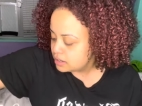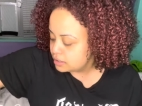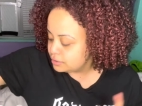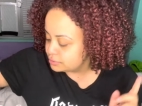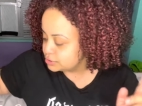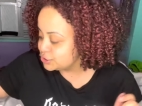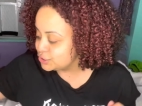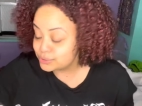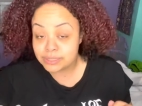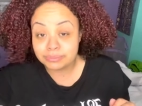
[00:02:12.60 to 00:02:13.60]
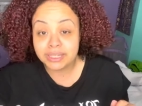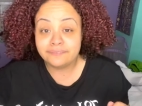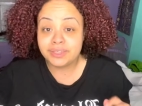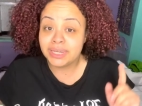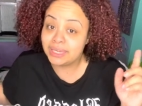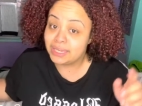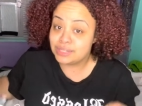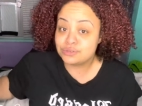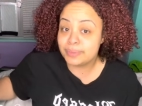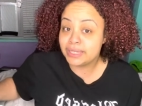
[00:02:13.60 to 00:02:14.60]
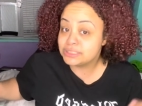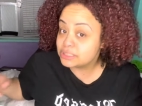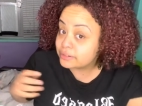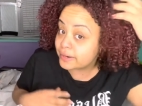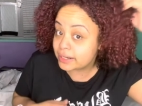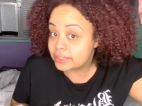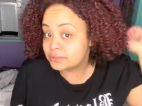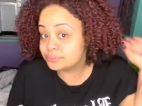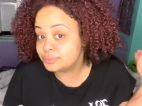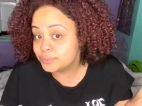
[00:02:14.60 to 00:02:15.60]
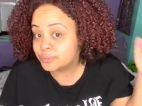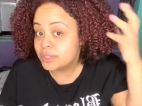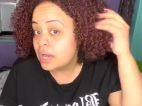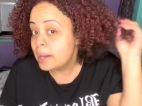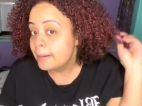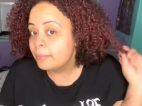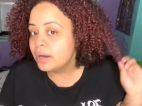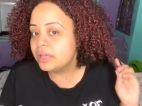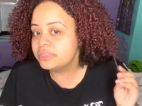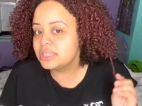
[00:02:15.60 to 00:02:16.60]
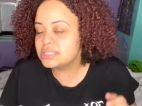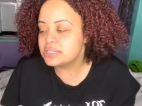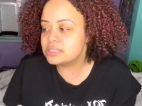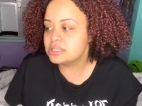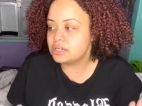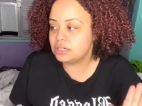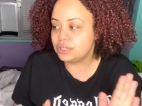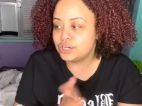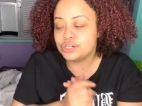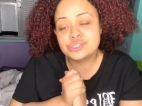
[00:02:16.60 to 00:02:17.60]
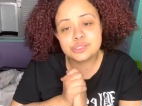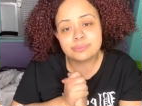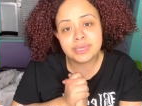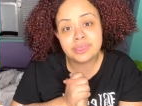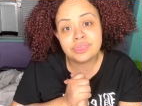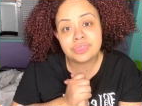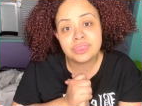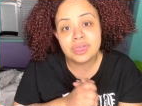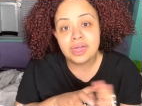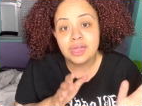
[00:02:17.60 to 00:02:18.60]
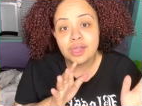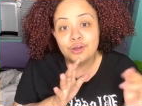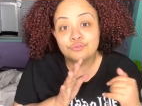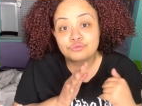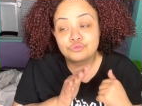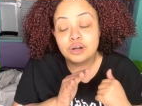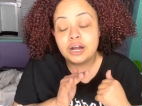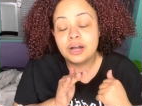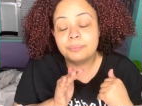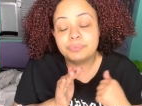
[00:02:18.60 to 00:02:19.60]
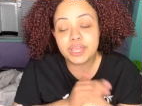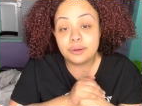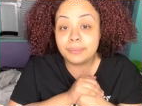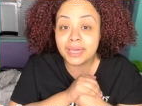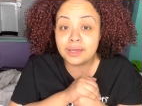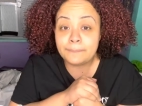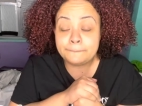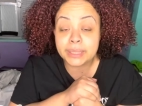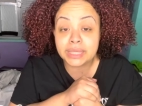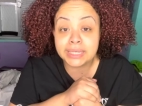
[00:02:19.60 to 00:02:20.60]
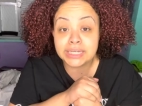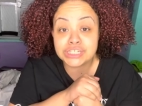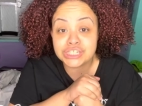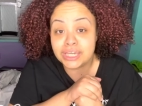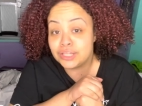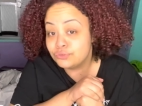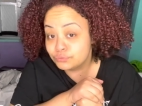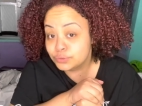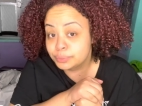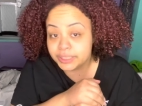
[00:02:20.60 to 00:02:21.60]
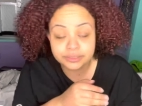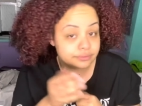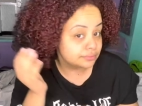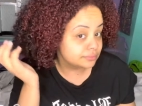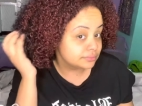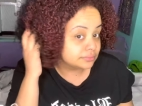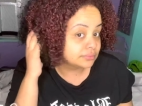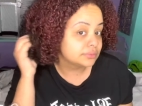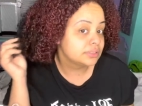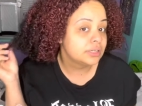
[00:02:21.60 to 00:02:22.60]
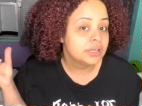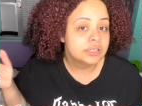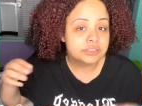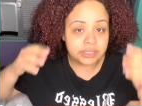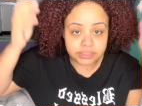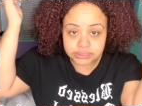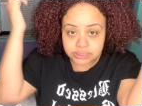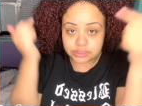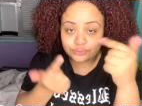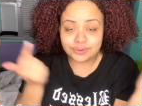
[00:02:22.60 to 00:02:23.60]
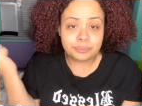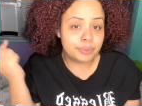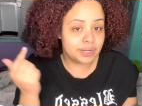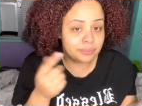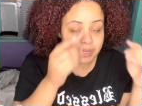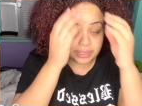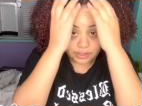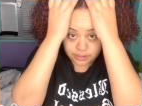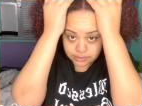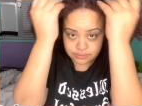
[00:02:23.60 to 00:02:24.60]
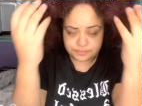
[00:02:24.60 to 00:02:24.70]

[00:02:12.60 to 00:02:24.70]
Go show some love and engage with my Instagram. But this is the CurlSmith um, hair makeup in shade Ruby. So I only did the front part of my hair.